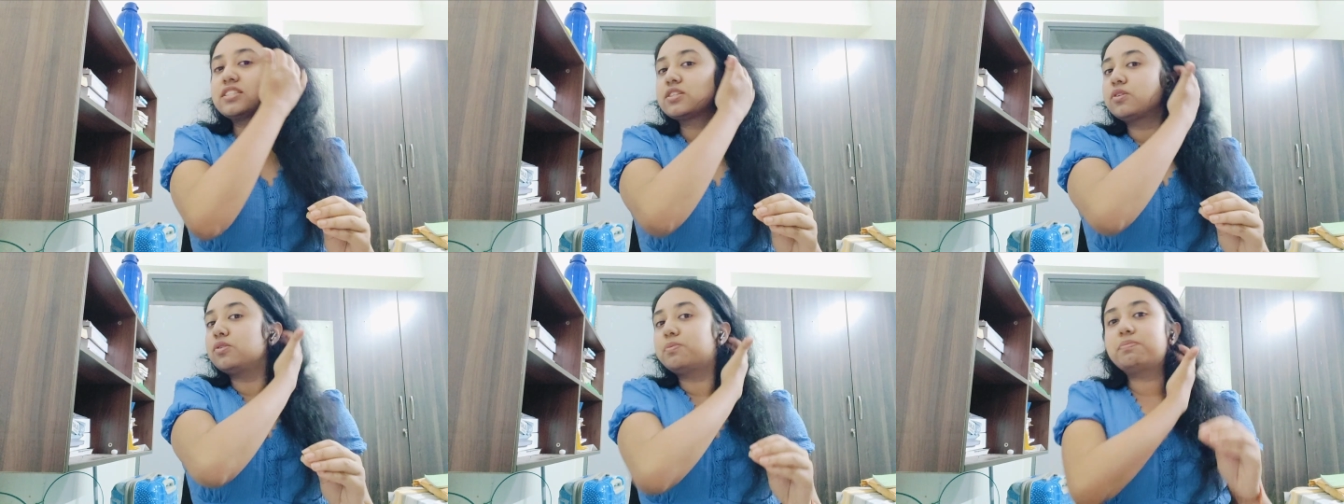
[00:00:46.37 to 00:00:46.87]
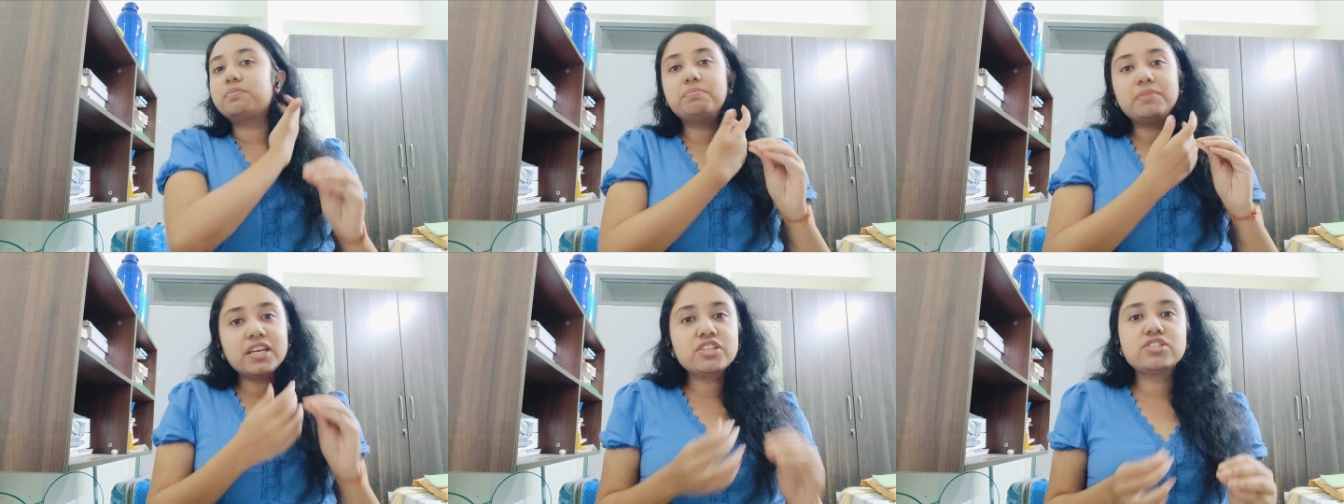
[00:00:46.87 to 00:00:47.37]
So
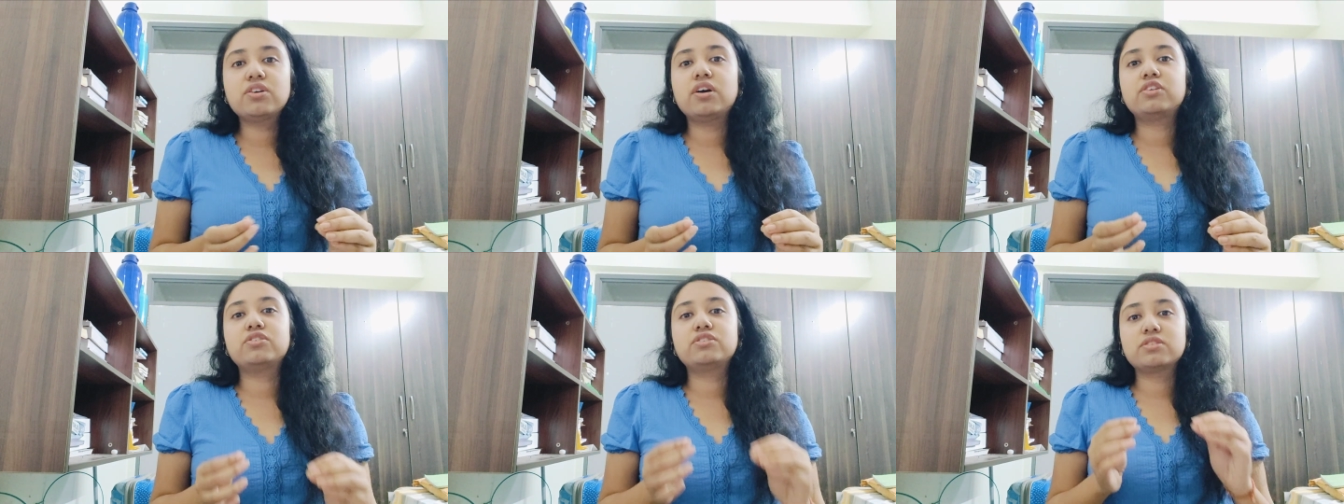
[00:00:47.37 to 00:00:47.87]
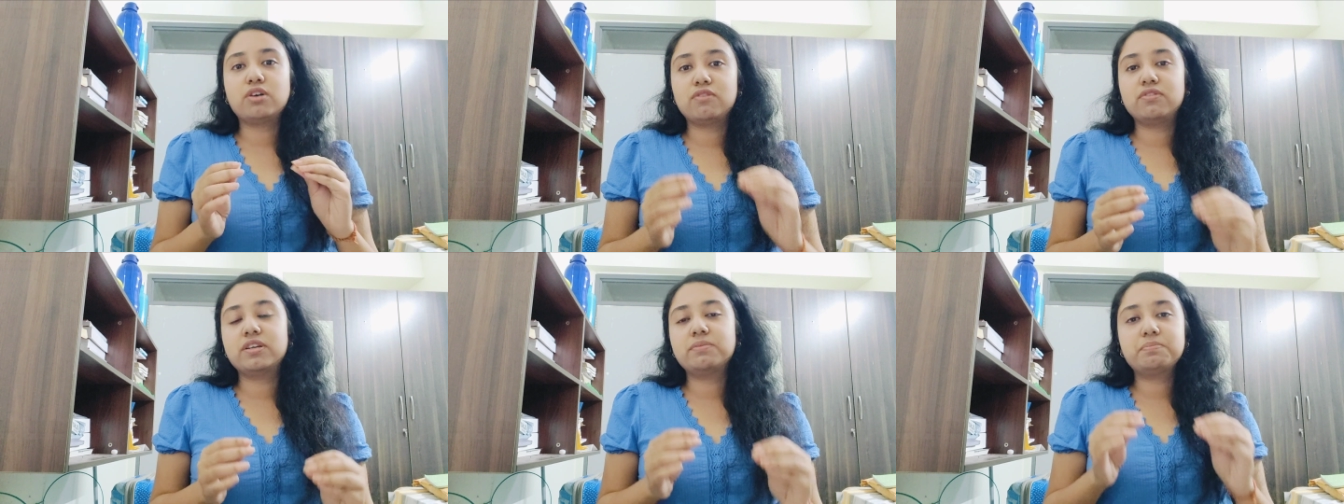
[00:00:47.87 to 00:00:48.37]
make sure you're
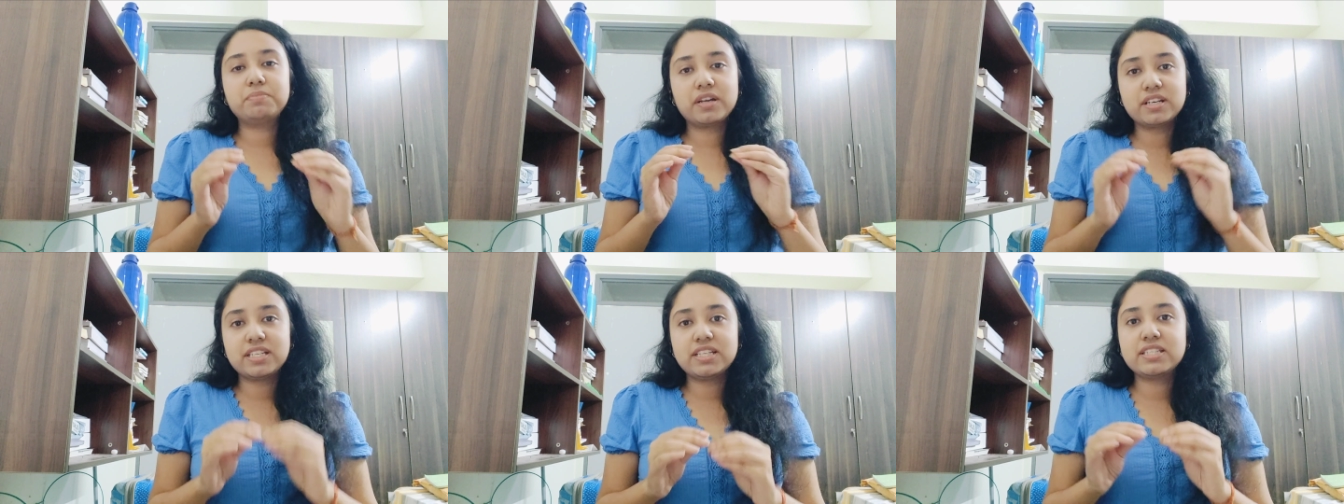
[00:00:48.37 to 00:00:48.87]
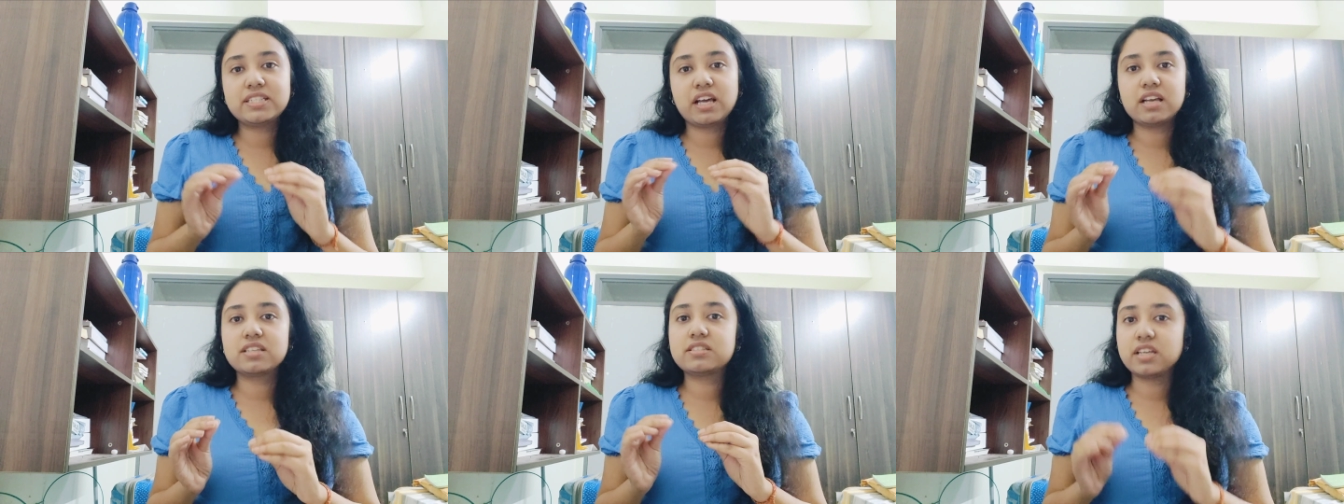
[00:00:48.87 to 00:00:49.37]
solving at least
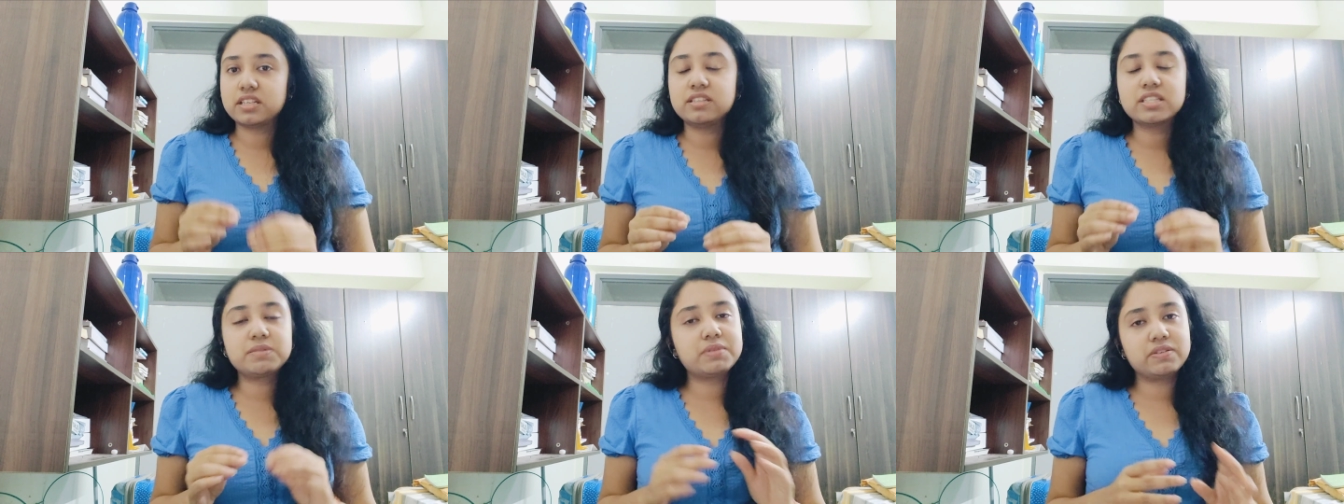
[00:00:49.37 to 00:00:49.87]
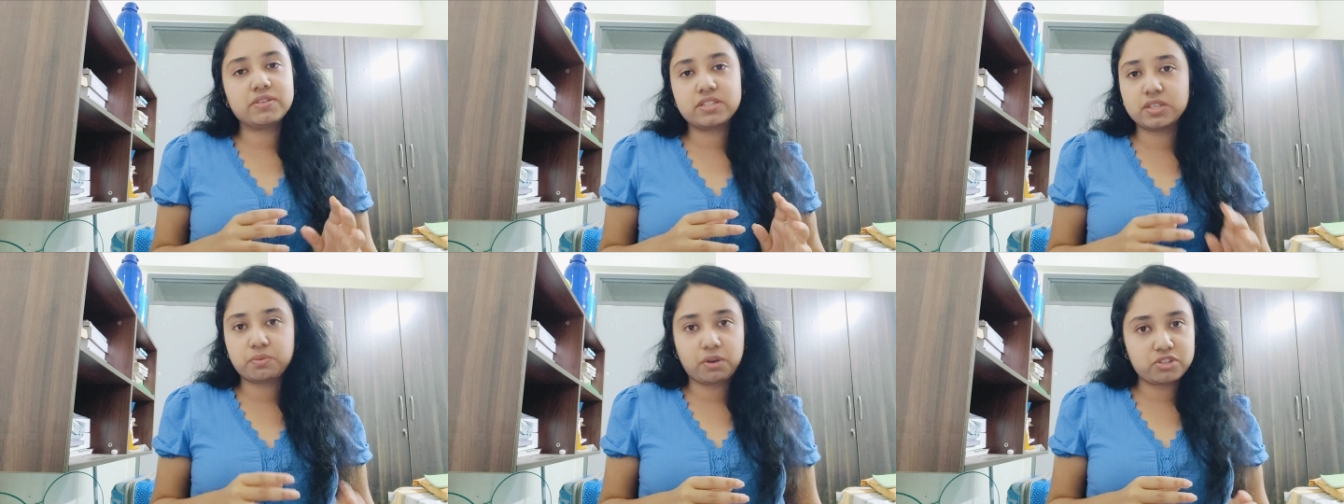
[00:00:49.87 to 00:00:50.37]
last 10 years
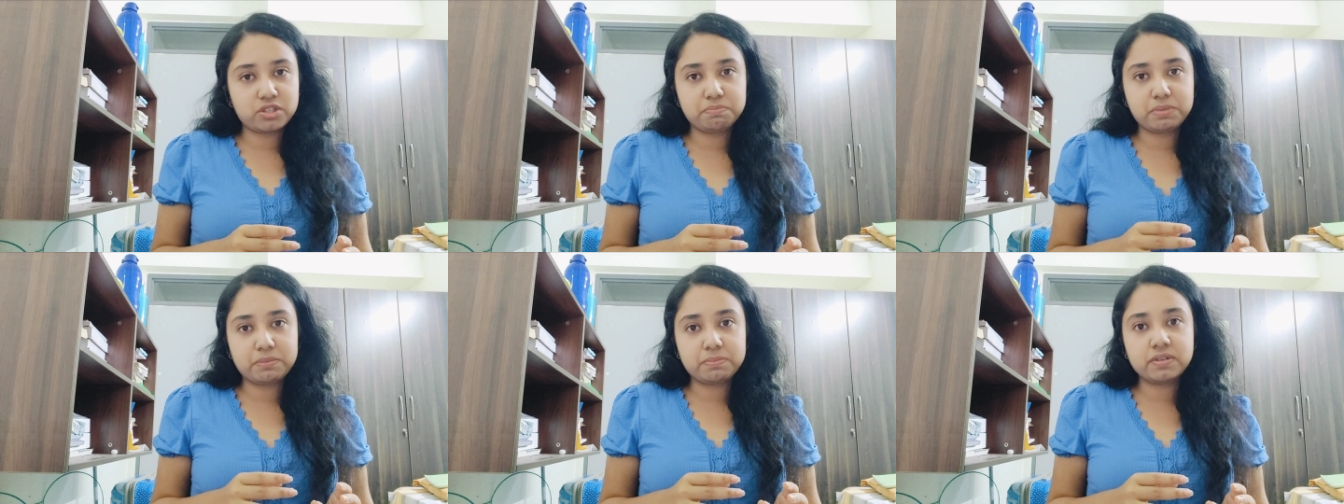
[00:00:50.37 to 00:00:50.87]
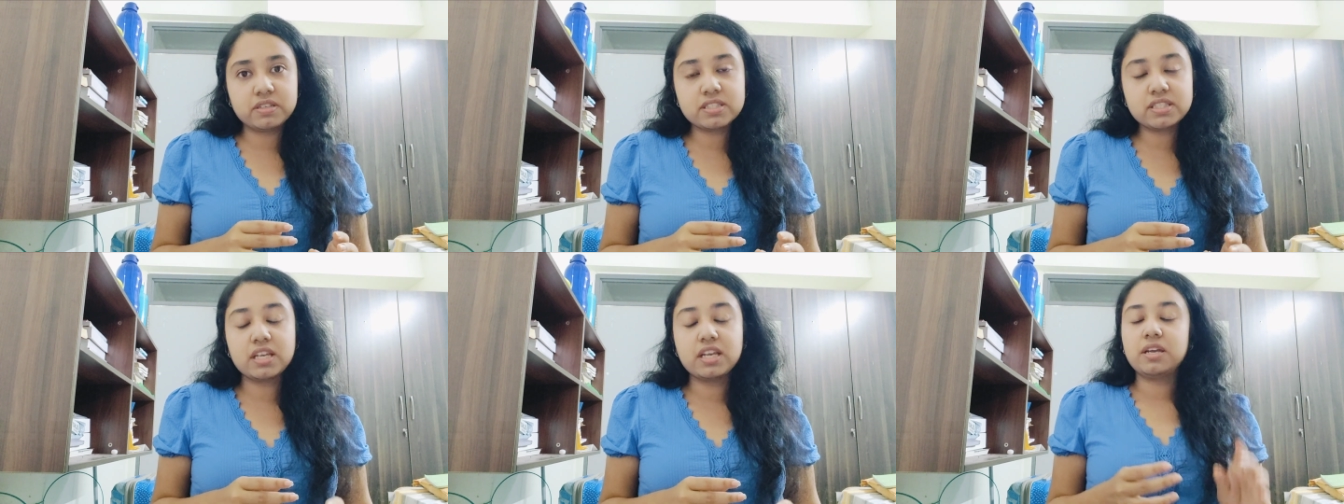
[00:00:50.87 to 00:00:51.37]
previous year question papers.